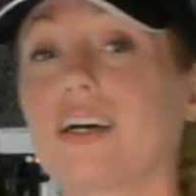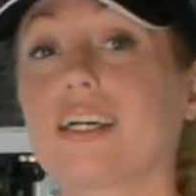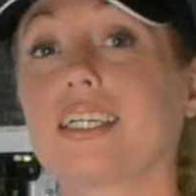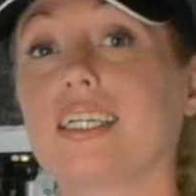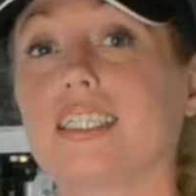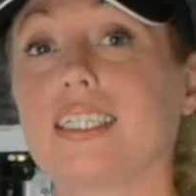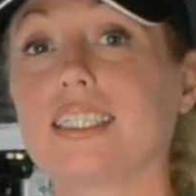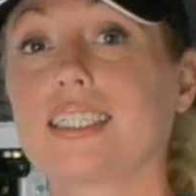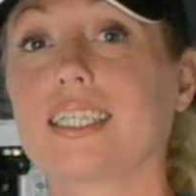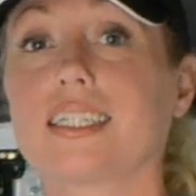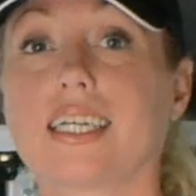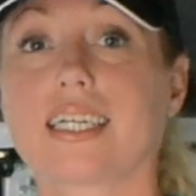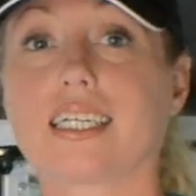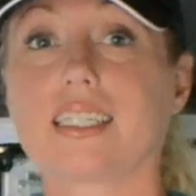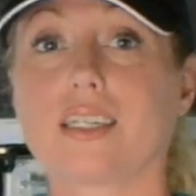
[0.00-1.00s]
I could just get
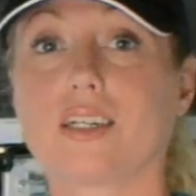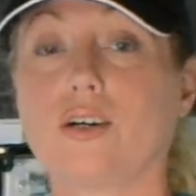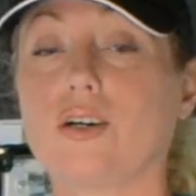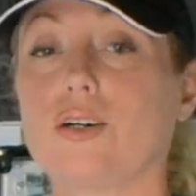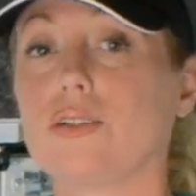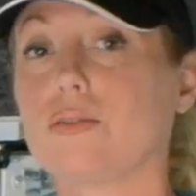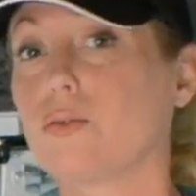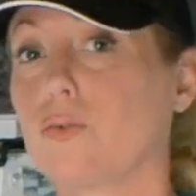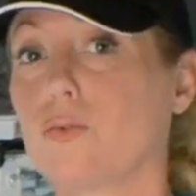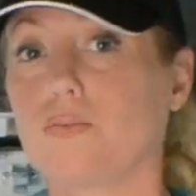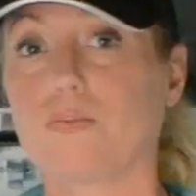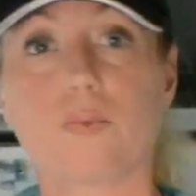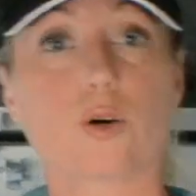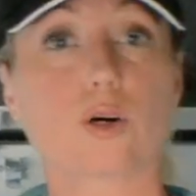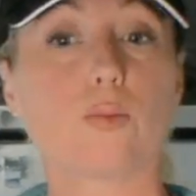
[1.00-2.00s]
like a little
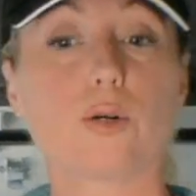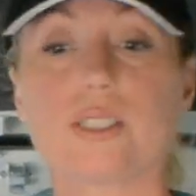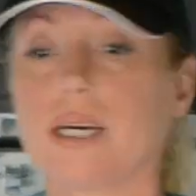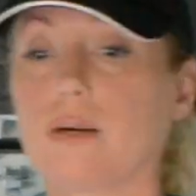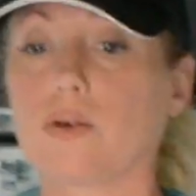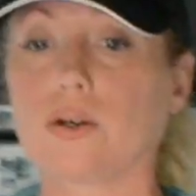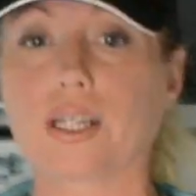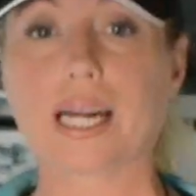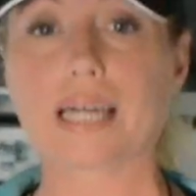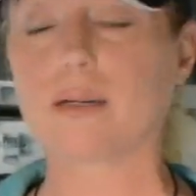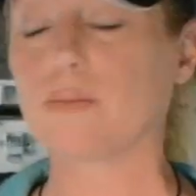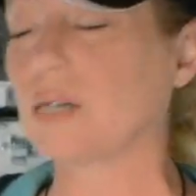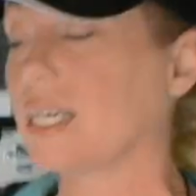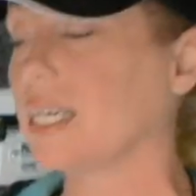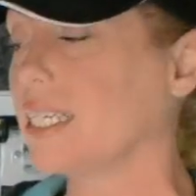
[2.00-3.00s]
portable table that I can
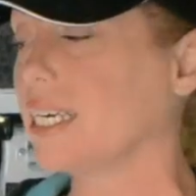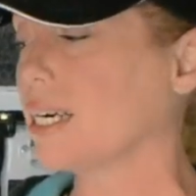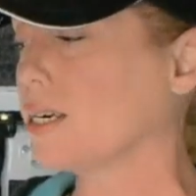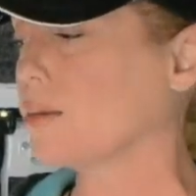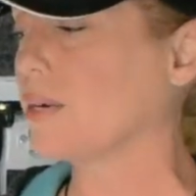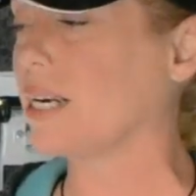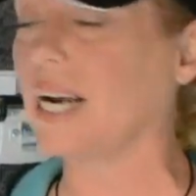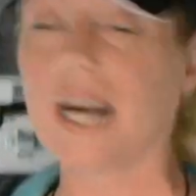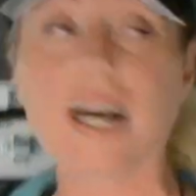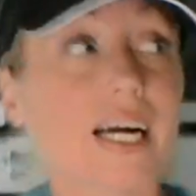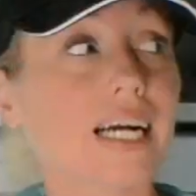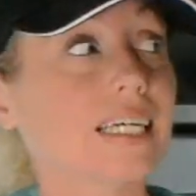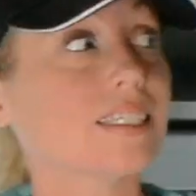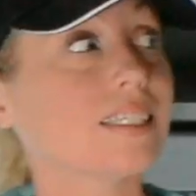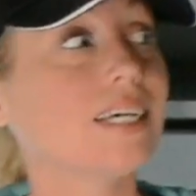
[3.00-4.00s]
bring in here, but
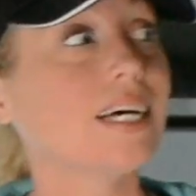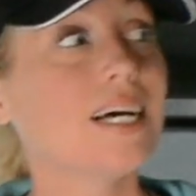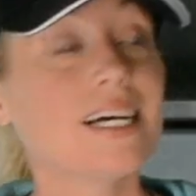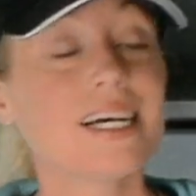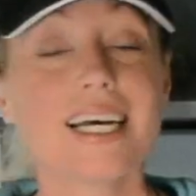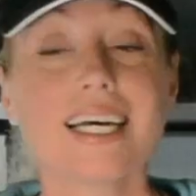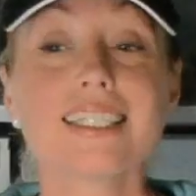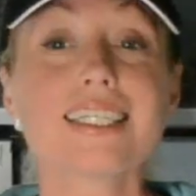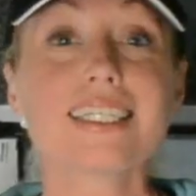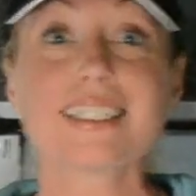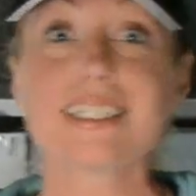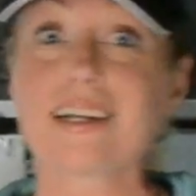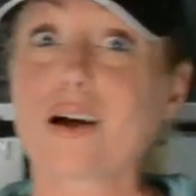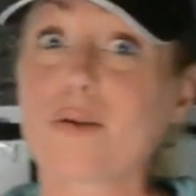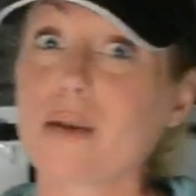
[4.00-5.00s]
Eric
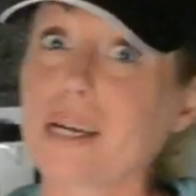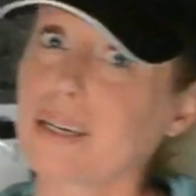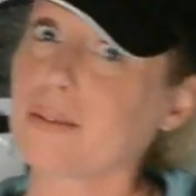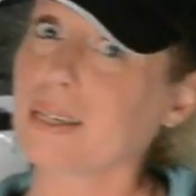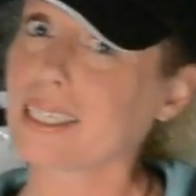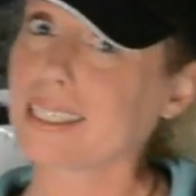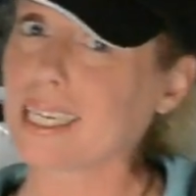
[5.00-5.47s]
insisted on making me a